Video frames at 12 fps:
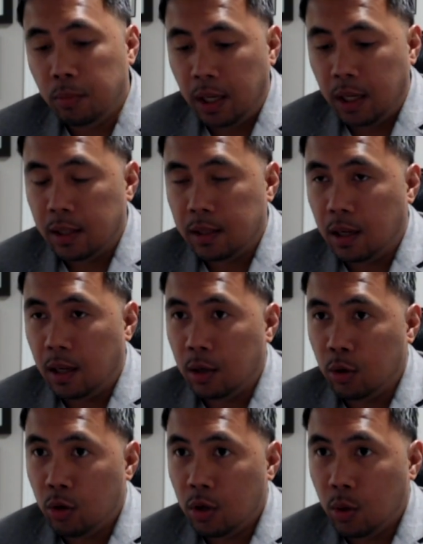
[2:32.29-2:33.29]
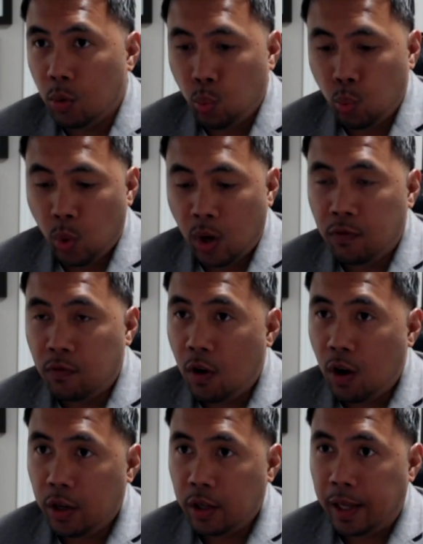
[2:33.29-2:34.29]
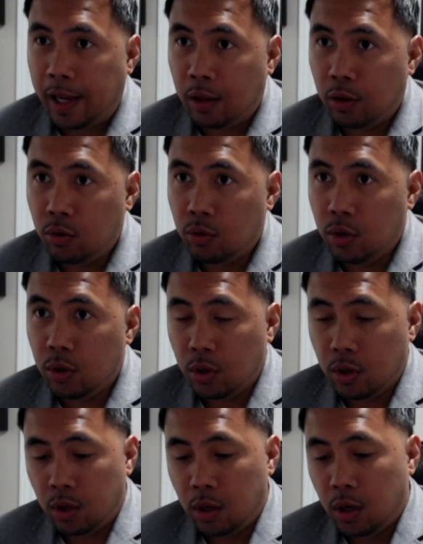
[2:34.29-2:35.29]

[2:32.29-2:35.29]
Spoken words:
is will fall into your